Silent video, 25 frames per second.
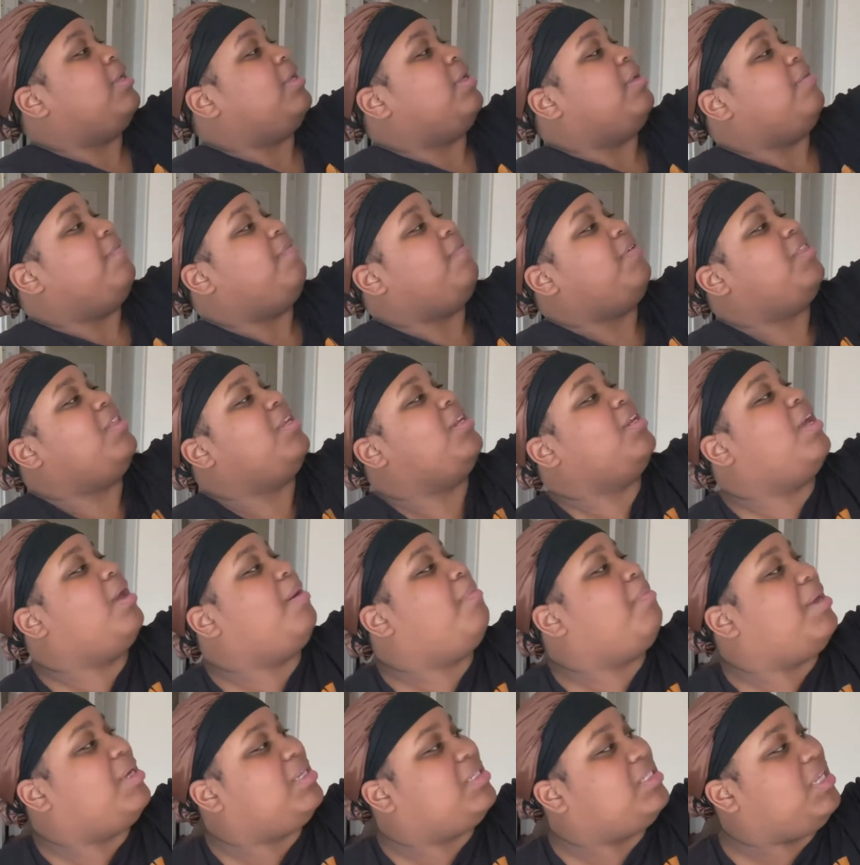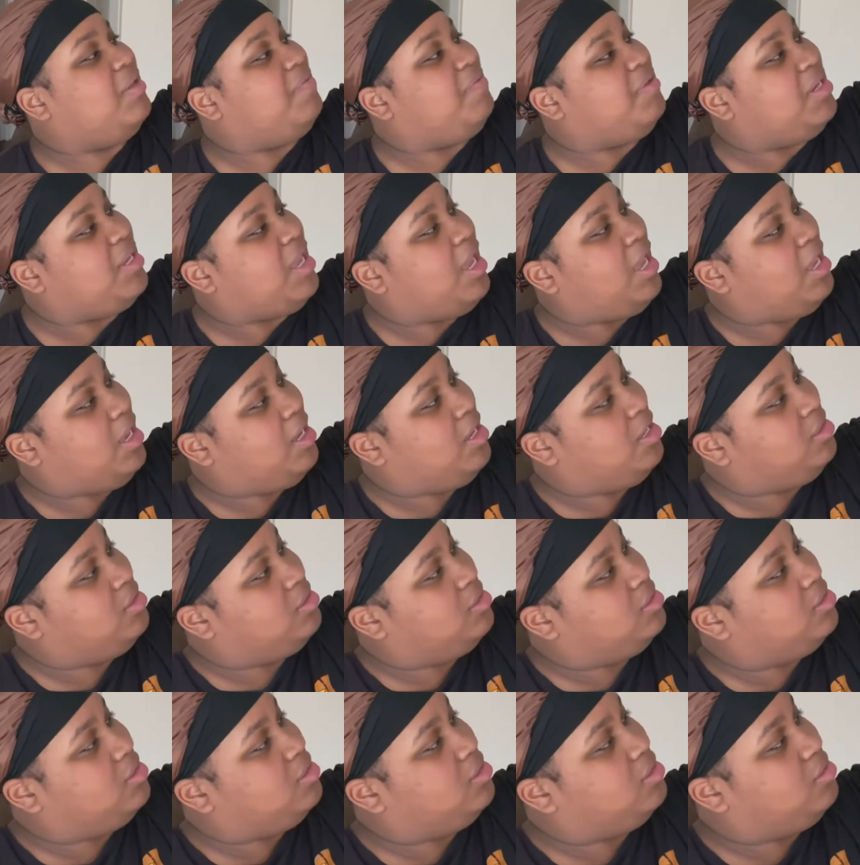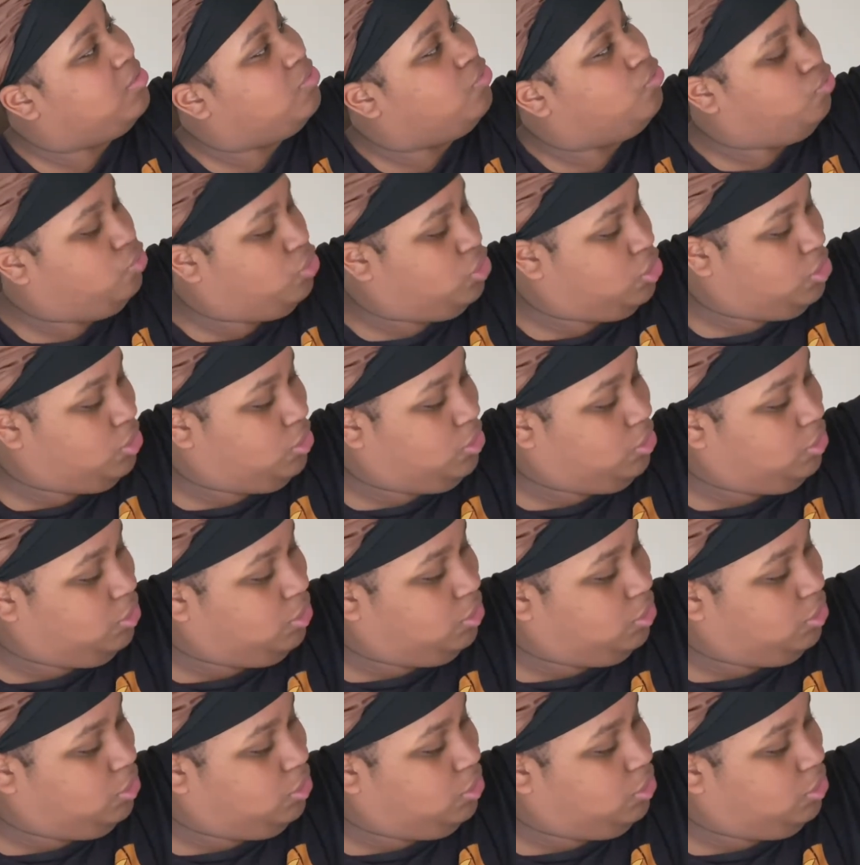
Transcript: fifty-nine by seventy-eight rug.